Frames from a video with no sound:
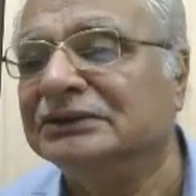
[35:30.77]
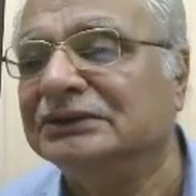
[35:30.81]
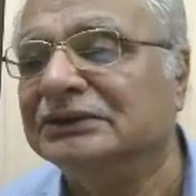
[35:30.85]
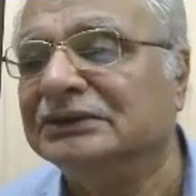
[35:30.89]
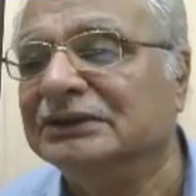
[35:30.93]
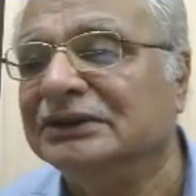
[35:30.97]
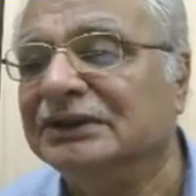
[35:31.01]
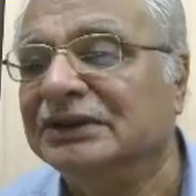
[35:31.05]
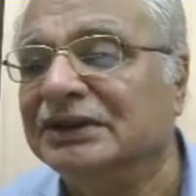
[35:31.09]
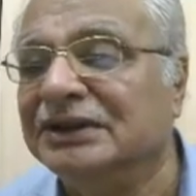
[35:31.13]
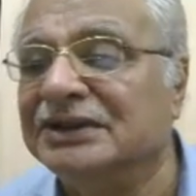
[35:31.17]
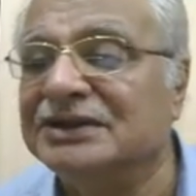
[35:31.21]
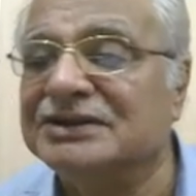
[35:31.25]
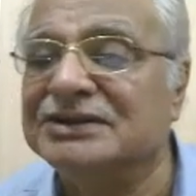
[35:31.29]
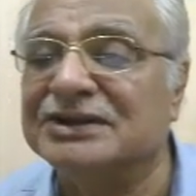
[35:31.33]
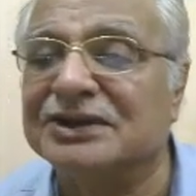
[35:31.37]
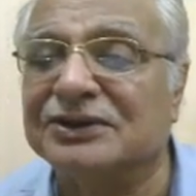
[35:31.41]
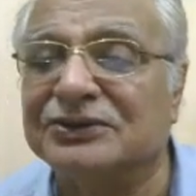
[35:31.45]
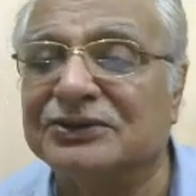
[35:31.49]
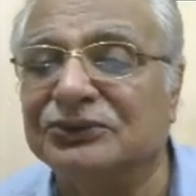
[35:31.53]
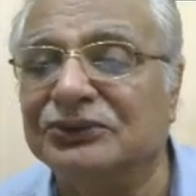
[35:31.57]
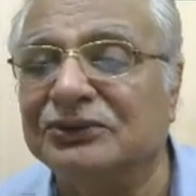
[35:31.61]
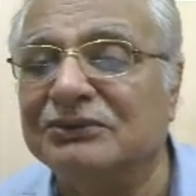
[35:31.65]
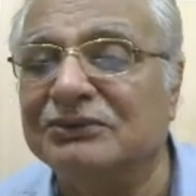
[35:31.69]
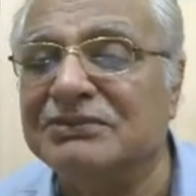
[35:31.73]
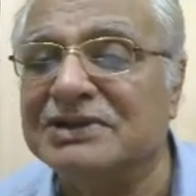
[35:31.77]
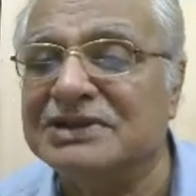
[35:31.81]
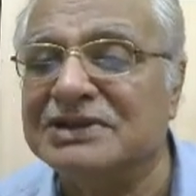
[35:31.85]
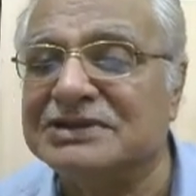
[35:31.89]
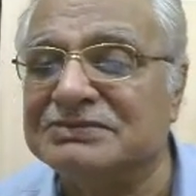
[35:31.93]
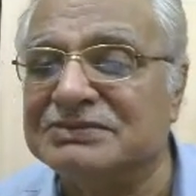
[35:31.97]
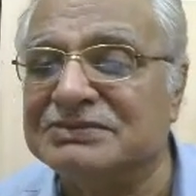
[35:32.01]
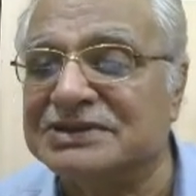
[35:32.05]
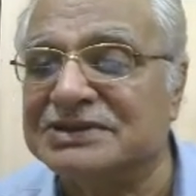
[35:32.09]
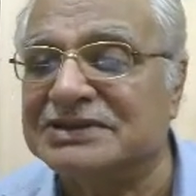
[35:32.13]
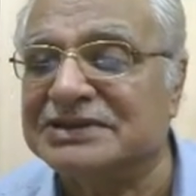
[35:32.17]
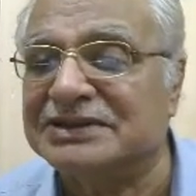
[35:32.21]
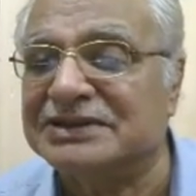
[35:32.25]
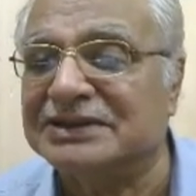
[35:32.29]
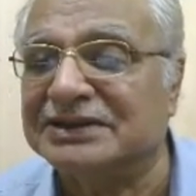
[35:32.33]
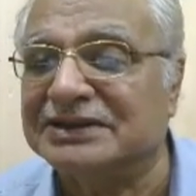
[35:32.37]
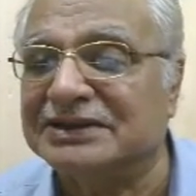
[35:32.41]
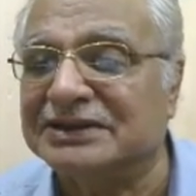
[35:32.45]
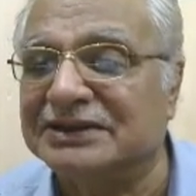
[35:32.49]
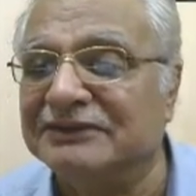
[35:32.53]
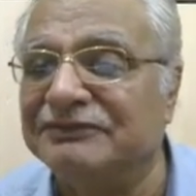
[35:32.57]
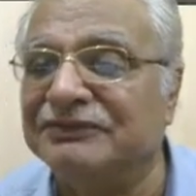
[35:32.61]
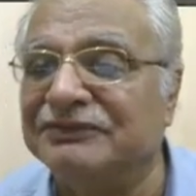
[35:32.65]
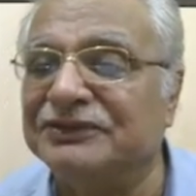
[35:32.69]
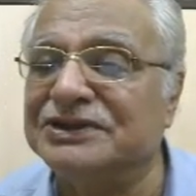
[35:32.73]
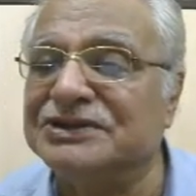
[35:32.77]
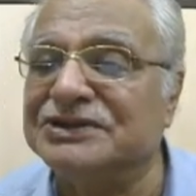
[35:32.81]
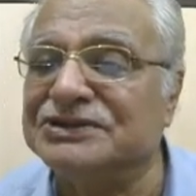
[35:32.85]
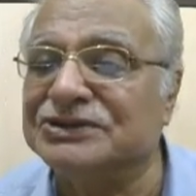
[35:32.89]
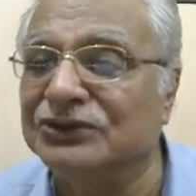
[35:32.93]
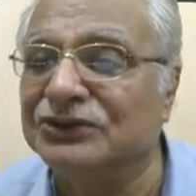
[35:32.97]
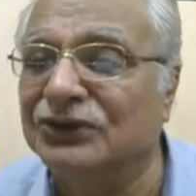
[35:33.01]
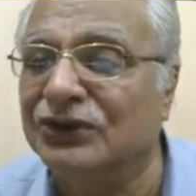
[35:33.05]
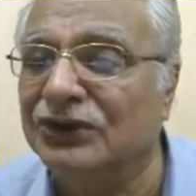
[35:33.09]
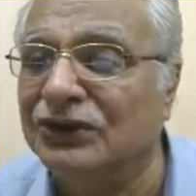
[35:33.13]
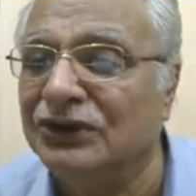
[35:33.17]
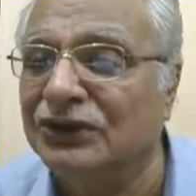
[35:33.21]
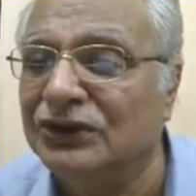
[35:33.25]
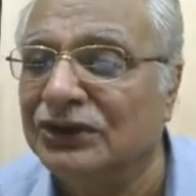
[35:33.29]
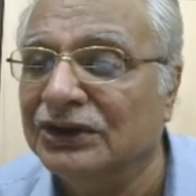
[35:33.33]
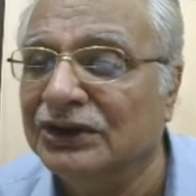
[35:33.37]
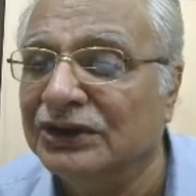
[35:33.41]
It is a rule-based mistake. If it is no,